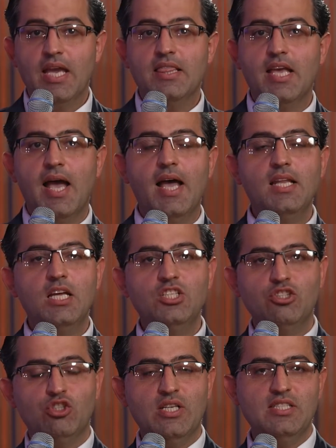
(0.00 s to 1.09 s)
In the
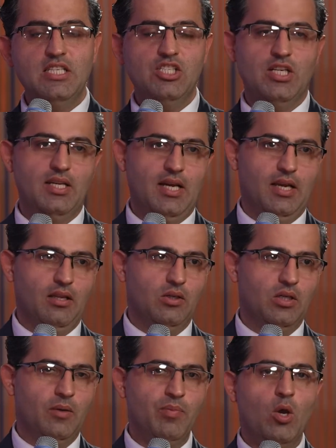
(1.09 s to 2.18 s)
energy transition
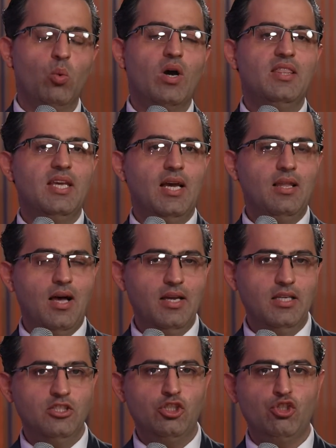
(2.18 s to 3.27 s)
dialogue, what the
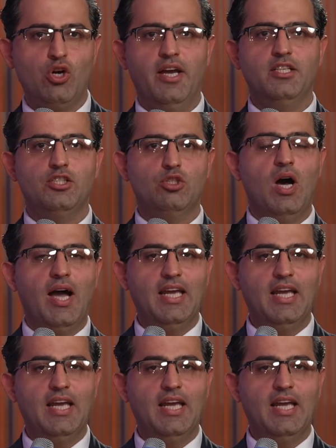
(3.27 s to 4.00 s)
alliance tries to